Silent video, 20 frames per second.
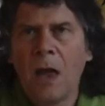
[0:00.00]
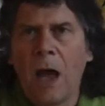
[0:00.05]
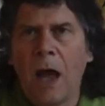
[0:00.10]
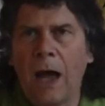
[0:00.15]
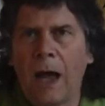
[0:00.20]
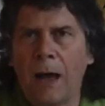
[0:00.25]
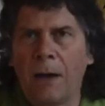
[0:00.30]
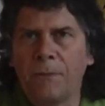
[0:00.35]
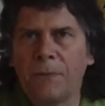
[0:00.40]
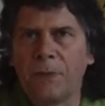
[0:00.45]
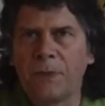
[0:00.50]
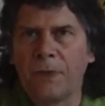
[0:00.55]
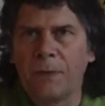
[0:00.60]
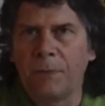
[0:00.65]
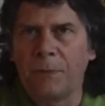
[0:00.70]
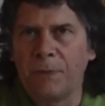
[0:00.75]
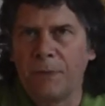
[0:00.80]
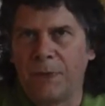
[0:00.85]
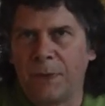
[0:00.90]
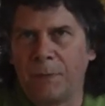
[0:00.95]

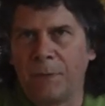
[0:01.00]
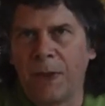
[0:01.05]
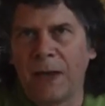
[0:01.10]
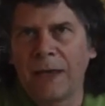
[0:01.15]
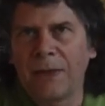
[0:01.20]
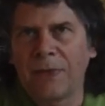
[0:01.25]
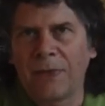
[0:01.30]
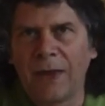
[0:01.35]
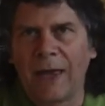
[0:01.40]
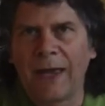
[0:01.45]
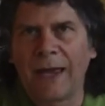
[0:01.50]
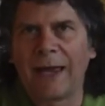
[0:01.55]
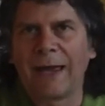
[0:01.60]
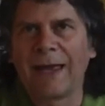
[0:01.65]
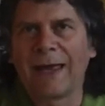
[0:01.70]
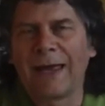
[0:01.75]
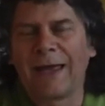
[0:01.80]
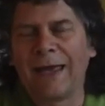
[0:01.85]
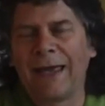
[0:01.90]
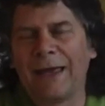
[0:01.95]
The big thing
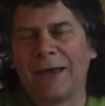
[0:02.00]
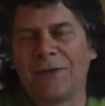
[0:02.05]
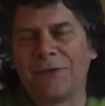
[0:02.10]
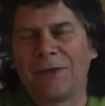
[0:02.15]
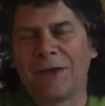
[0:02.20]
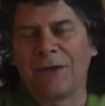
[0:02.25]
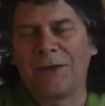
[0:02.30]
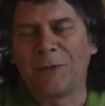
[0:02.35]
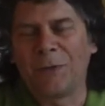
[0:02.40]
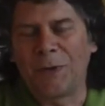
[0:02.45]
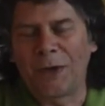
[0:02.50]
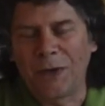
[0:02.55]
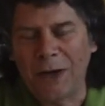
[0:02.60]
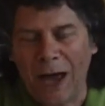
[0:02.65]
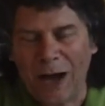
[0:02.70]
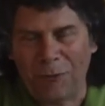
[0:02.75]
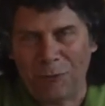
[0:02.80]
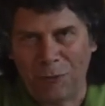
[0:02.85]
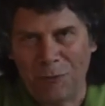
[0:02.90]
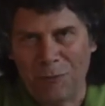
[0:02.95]
is that we've
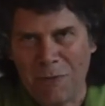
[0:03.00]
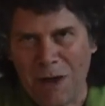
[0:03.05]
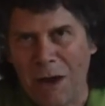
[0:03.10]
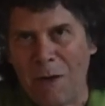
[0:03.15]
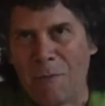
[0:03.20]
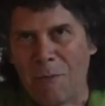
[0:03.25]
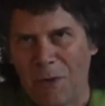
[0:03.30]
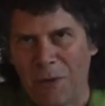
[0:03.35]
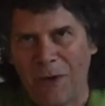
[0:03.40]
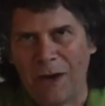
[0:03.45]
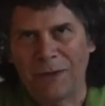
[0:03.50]
got to remember,